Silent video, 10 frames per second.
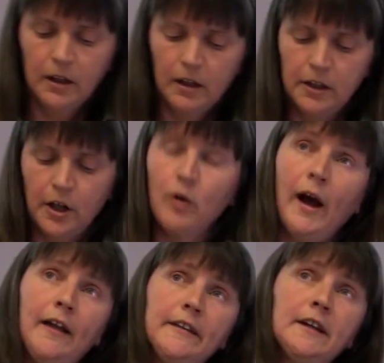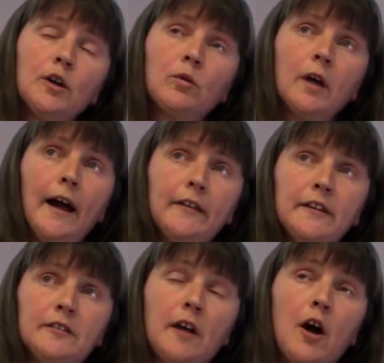You know, at
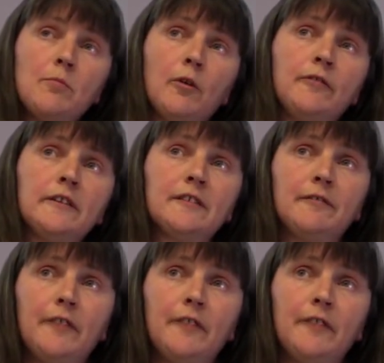this Home Affairs